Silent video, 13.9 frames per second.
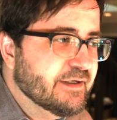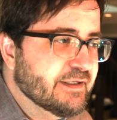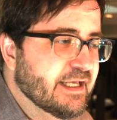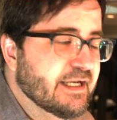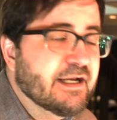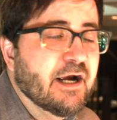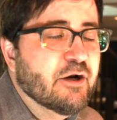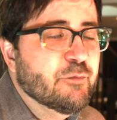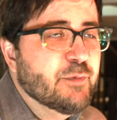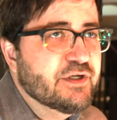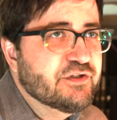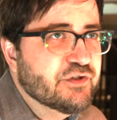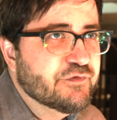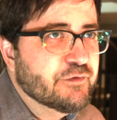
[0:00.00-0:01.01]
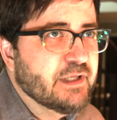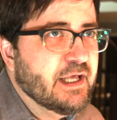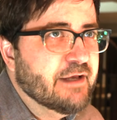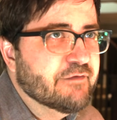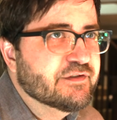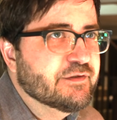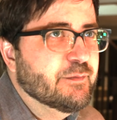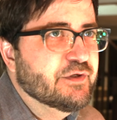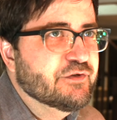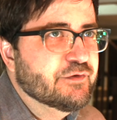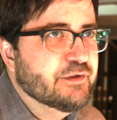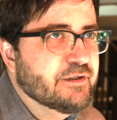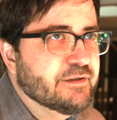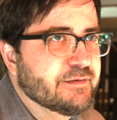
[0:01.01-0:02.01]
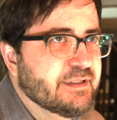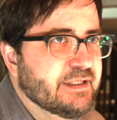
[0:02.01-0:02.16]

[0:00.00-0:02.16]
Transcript: getting hired by Just for Laughs in Montreal.